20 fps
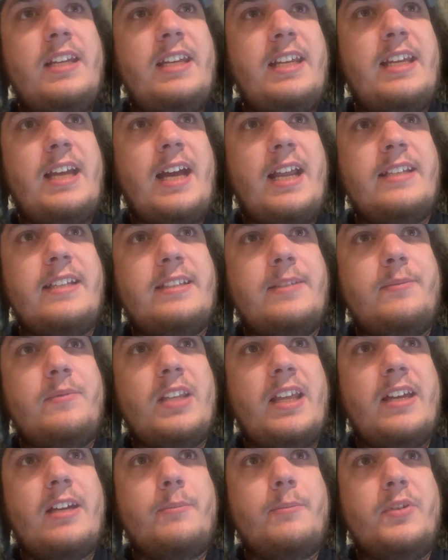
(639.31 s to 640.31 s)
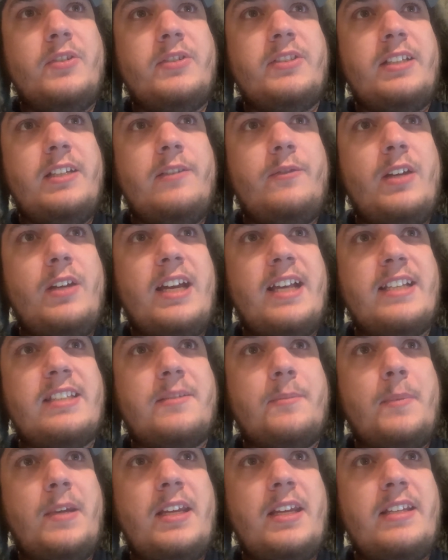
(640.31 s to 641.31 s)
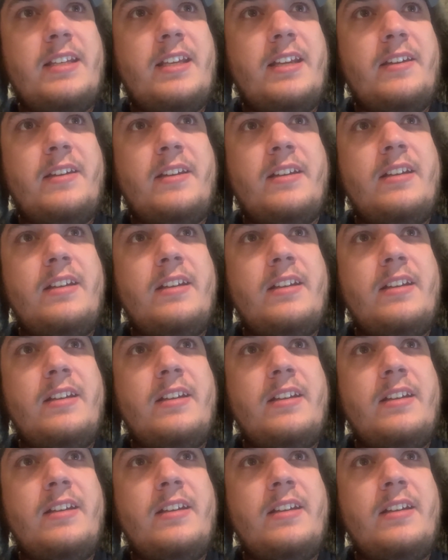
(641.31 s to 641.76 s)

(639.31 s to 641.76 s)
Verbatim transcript: He kind of seemed like a pussy, if you ask me. And then